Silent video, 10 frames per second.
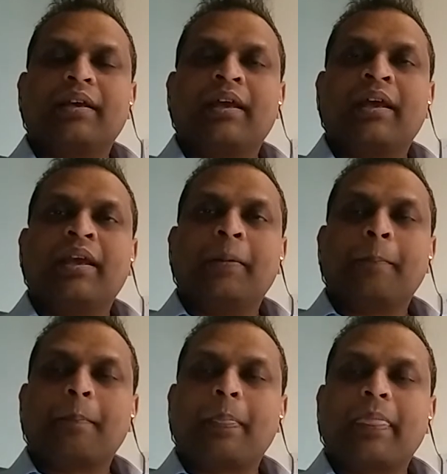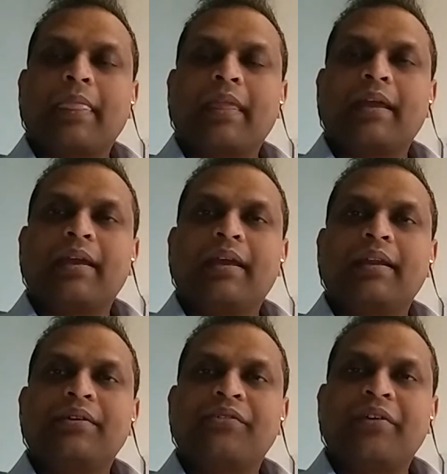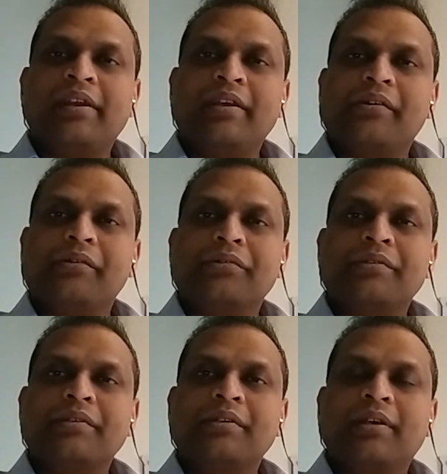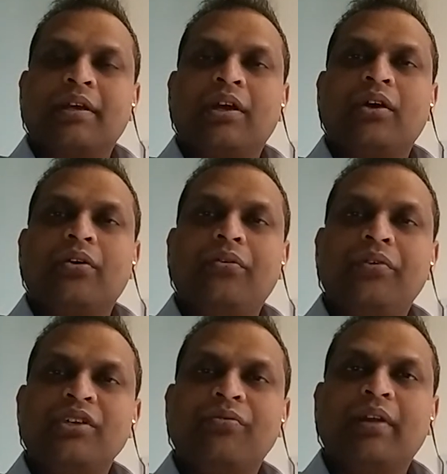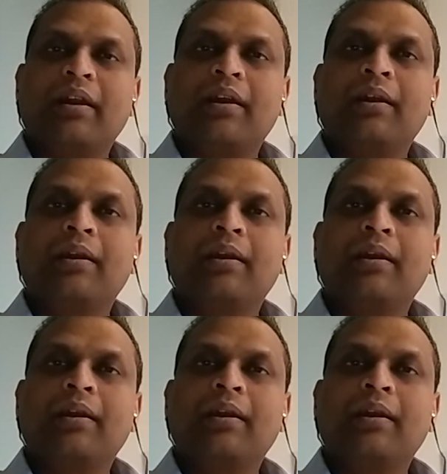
a training course which will